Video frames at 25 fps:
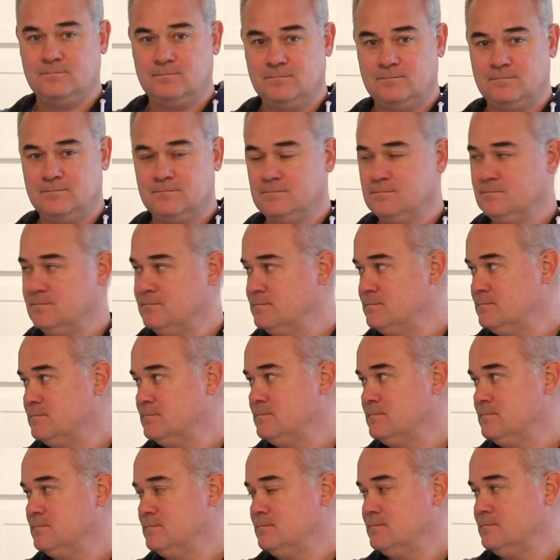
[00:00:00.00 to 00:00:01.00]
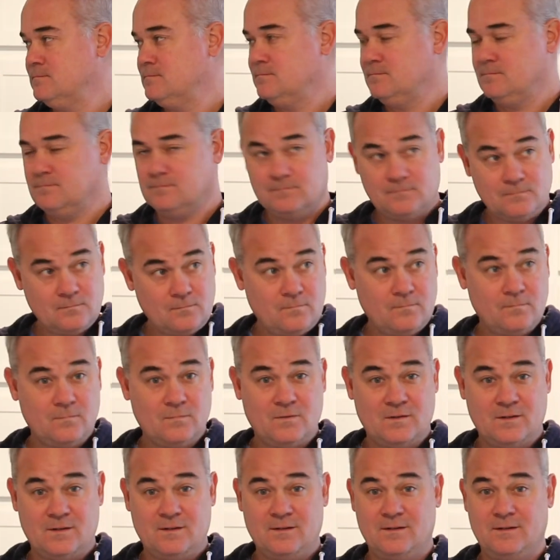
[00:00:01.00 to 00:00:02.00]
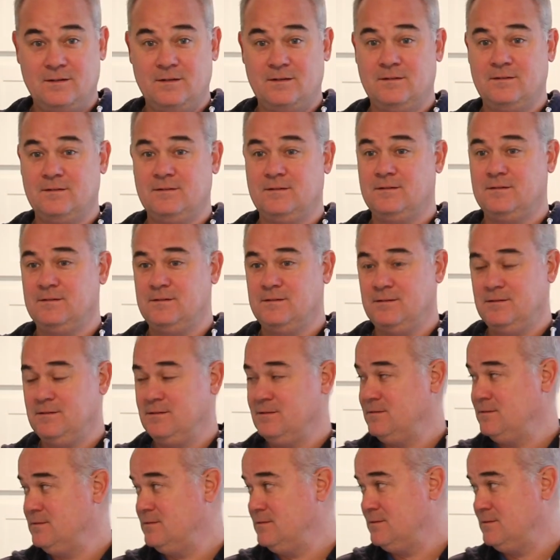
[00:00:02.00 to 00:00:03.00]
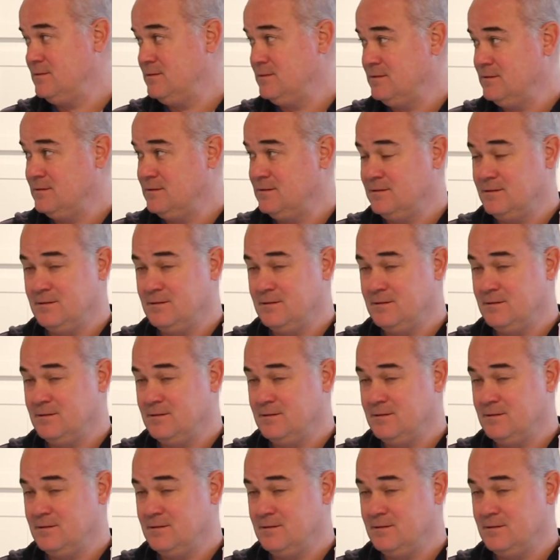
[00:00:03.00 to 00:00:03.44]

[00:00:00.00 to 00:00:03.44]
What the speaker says: No words are spoken by the person on screen.